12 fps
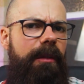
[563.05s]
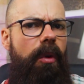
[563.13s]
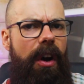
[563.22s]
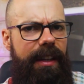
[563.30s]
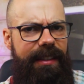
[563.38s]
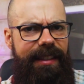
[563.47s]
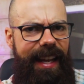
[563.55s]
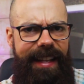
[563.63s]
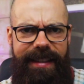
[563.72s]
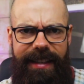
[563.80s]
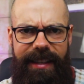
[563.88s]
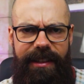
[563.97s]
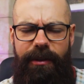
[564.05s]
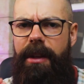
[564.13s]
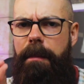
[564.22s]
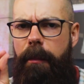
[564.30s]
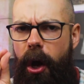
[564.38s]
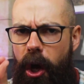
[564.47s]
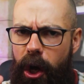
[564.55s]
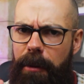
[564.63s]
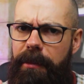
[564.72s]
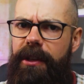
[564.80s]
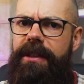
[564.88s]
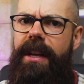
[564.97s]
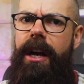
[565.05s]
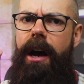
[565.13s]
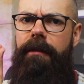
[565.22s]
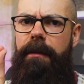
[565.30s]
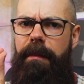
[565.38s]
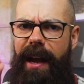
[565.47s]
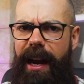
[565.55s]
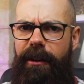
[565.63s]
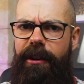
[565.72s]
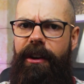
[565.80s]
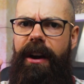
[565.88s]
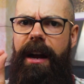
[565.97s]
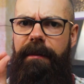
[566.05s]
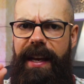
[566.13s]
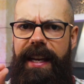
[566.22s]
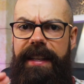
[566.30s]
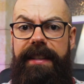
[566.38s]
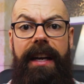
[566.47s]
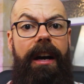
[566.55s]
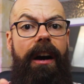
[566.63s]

what a sentence or the purpose of a paragraph is,